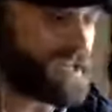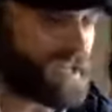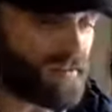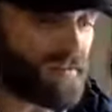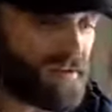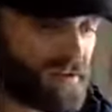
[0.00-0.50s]

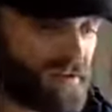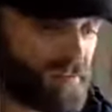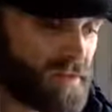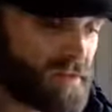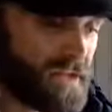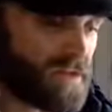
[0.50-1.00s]
giving it to
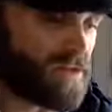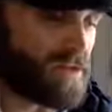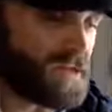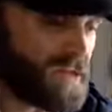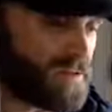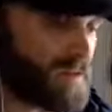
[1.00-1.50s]
me? Then you're
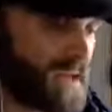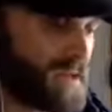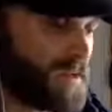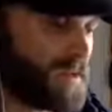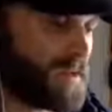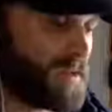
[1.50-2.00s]
littering,
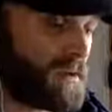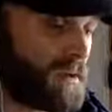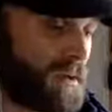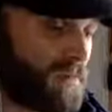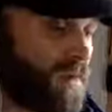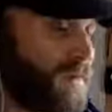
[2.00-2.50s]

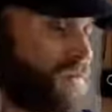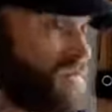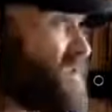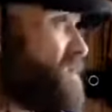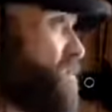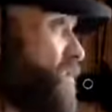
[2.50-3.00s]
and why would you
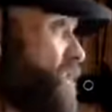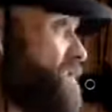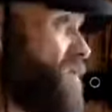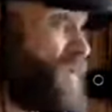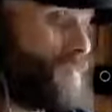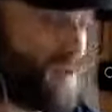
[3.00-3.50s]
be surprised
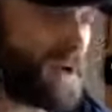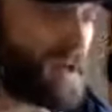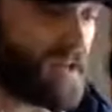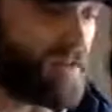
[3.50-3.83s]
if I put it in